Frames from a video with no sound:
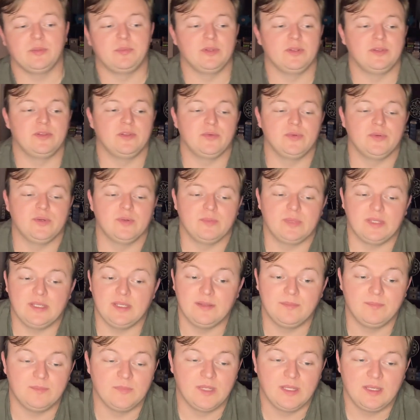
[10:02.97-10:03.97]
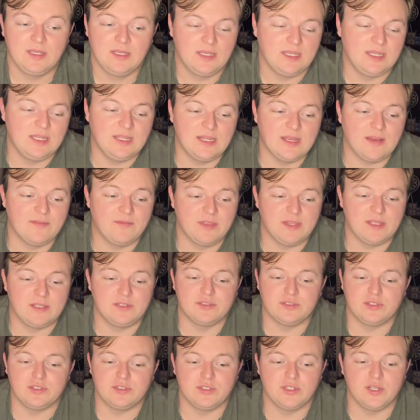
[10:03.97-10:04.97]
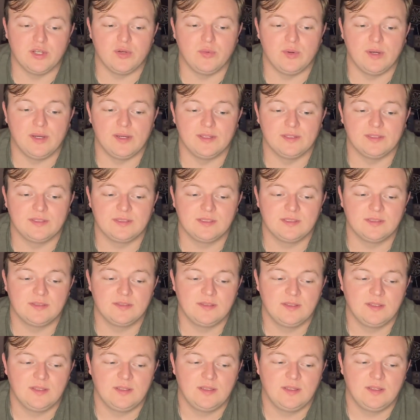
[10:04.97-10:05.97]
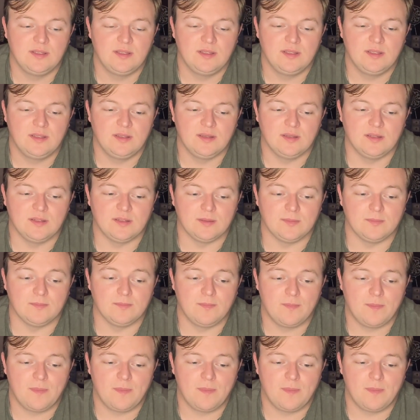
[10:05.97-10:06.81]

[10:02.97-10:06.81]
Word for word: it to him. He, he'd have things to show us. Um,